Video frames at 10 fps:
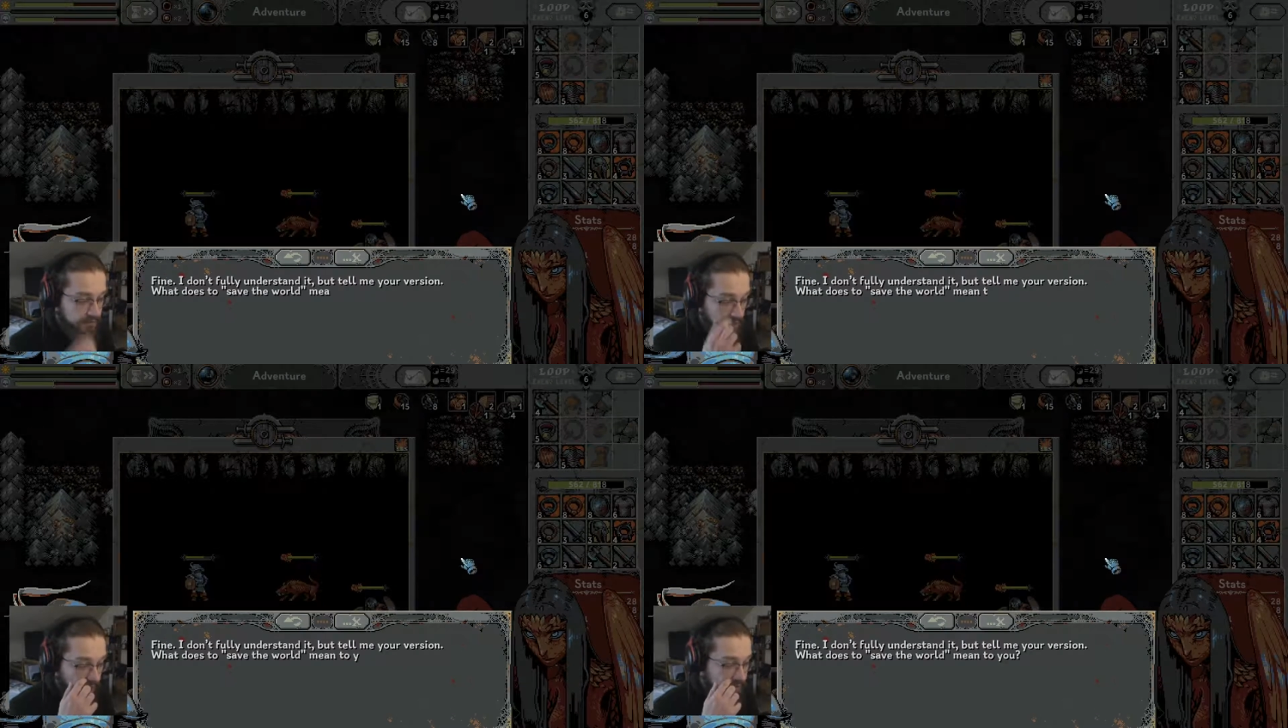
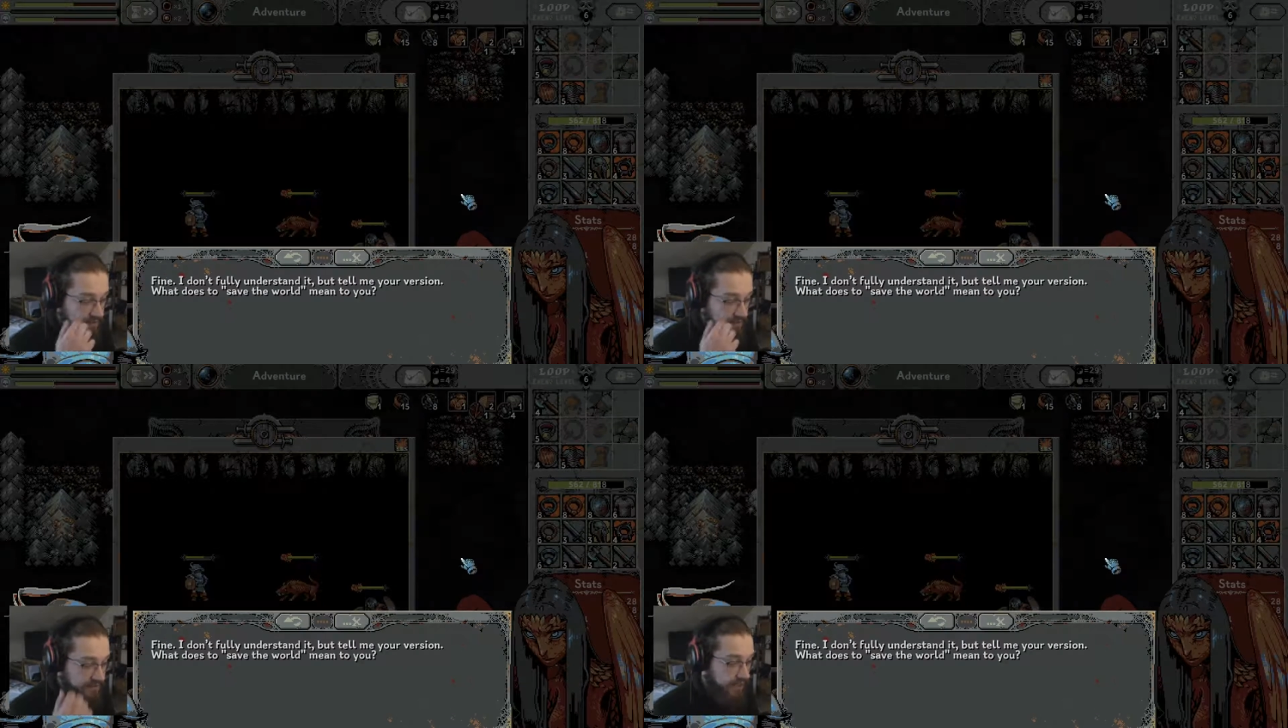
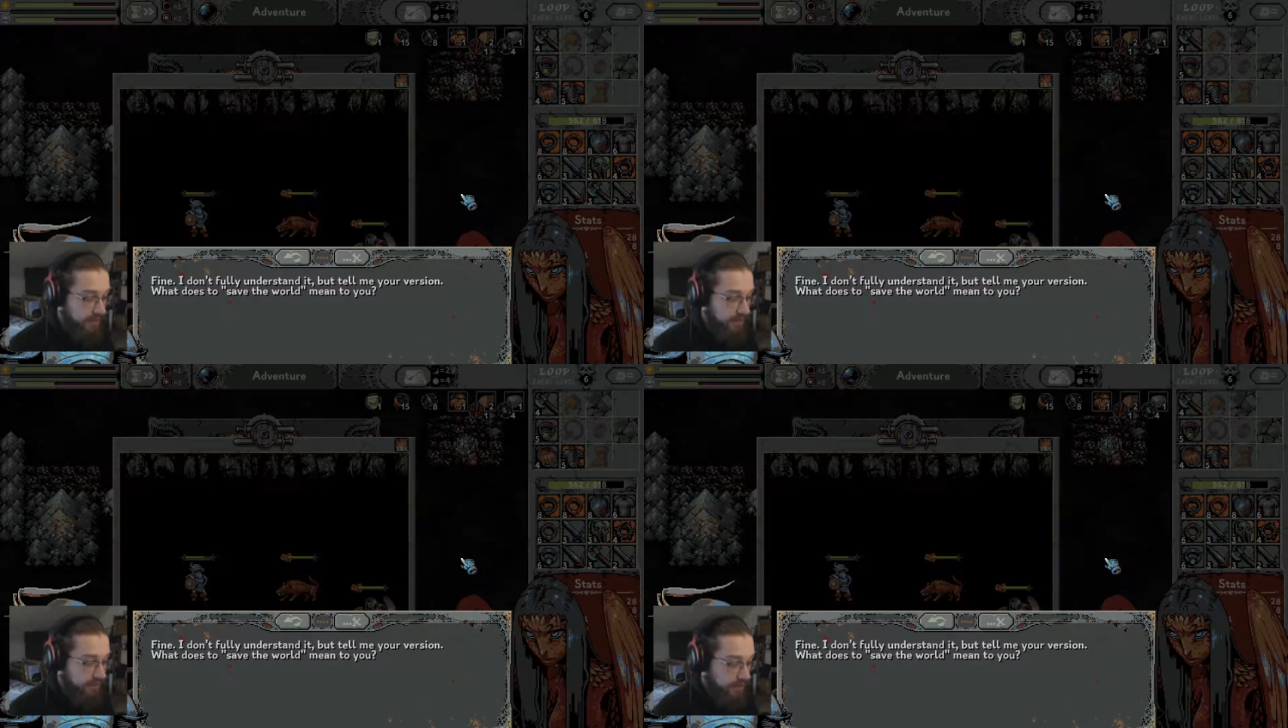
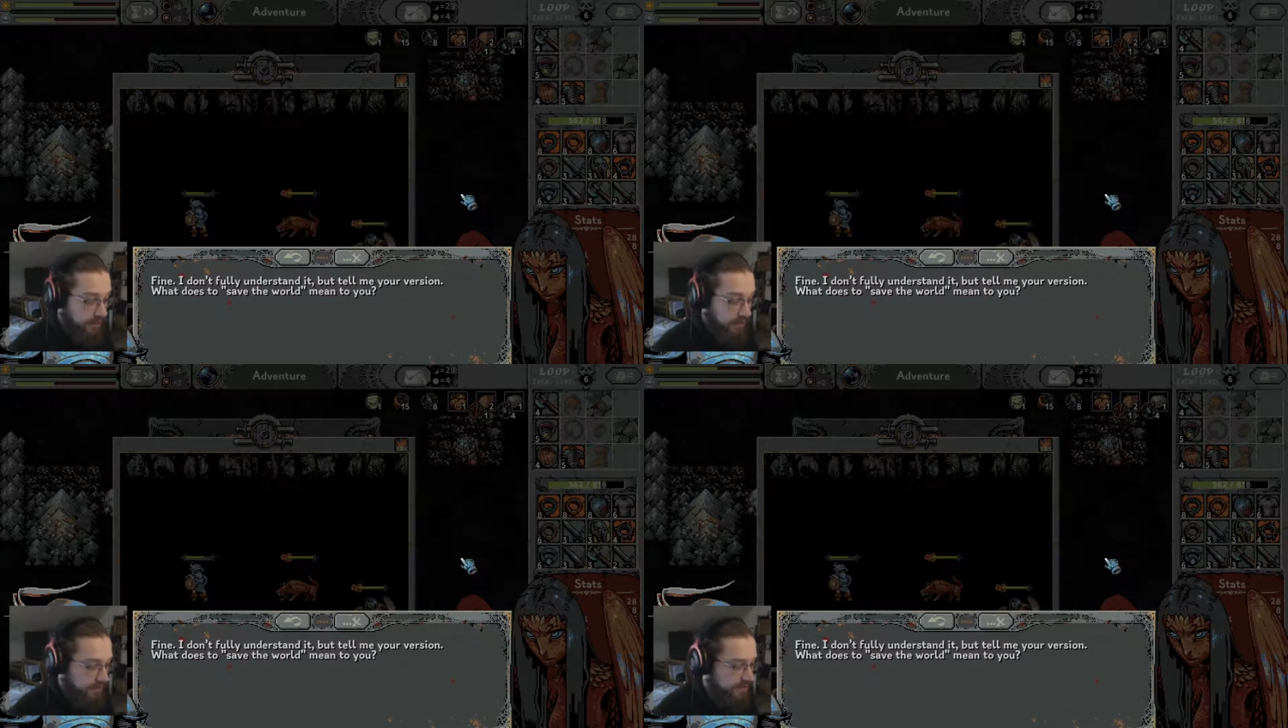but
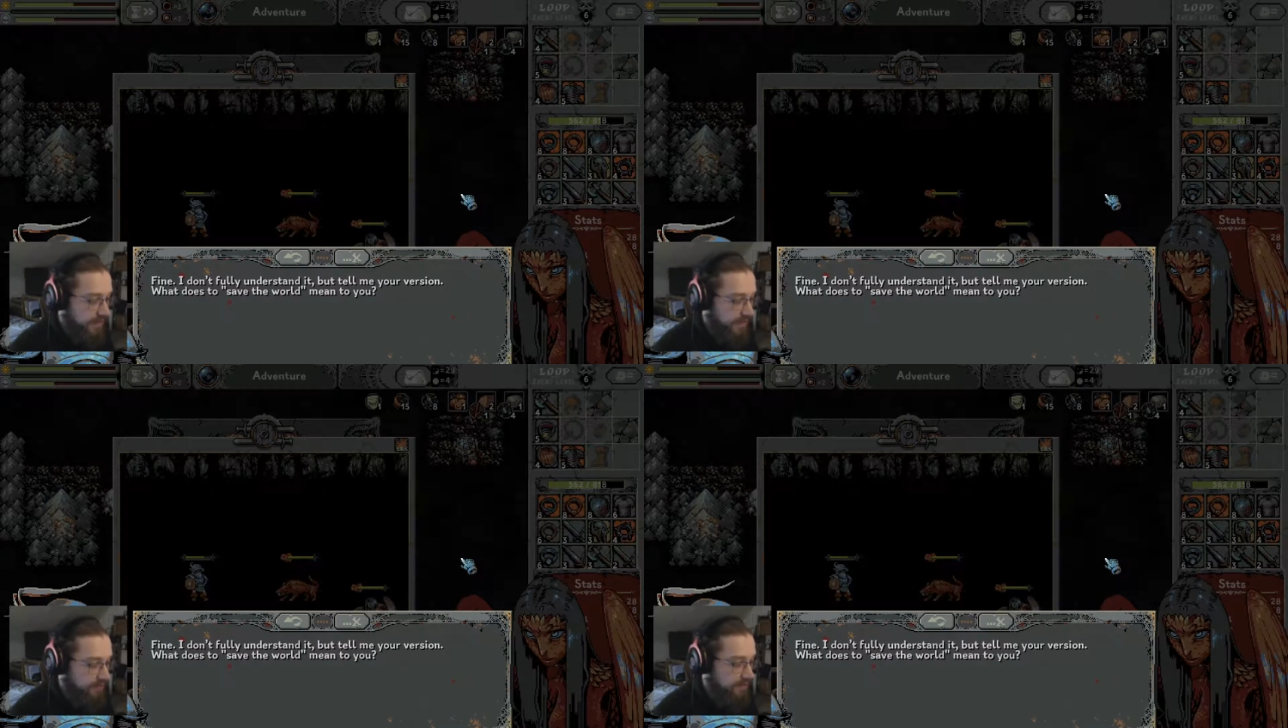tell me
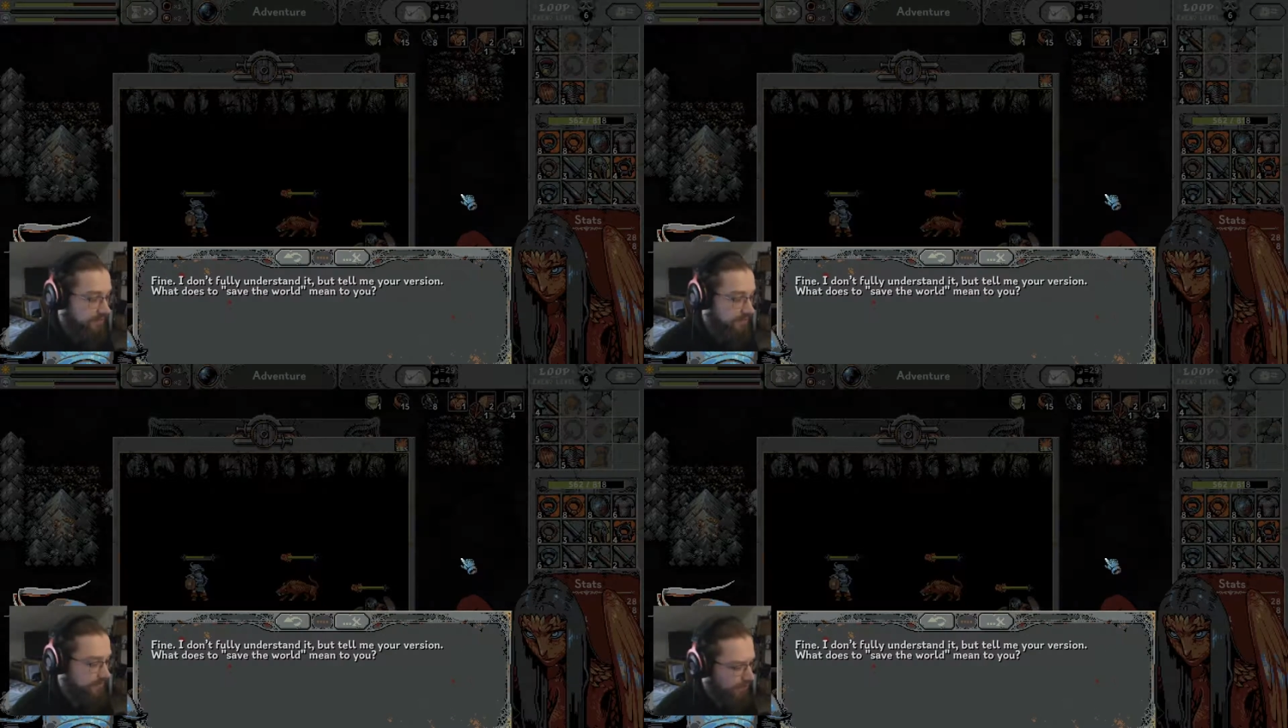your
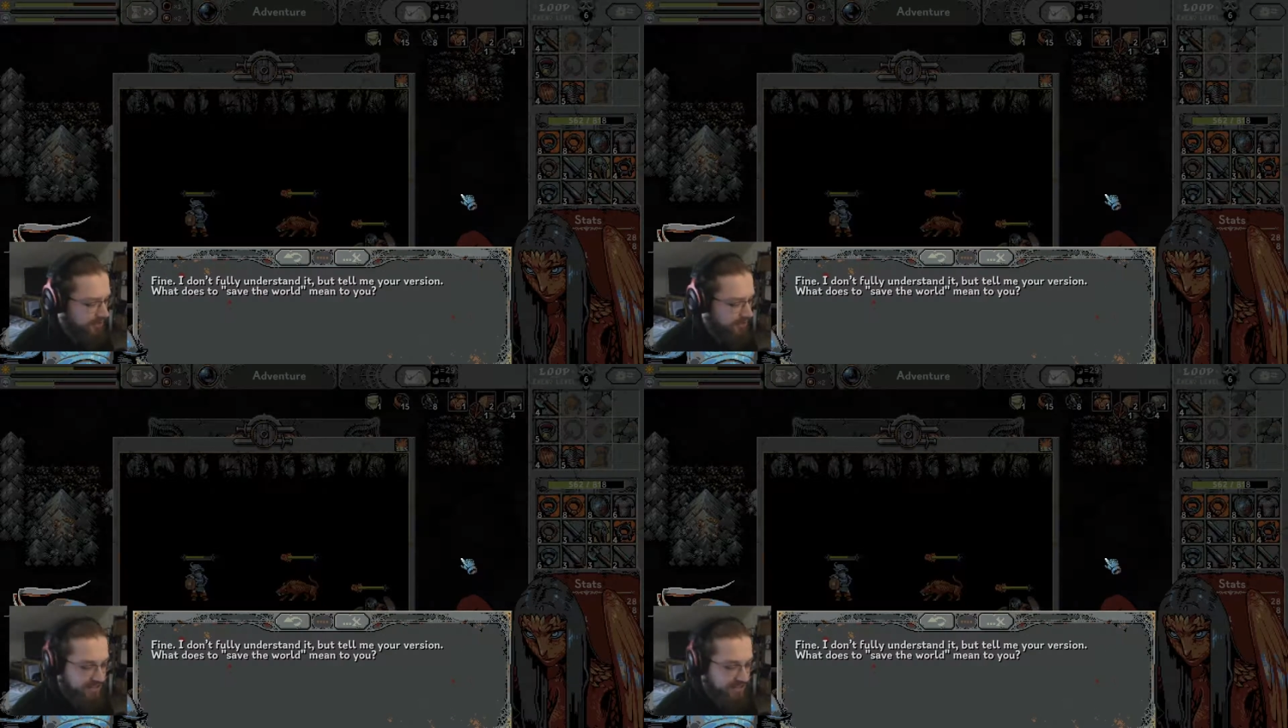version.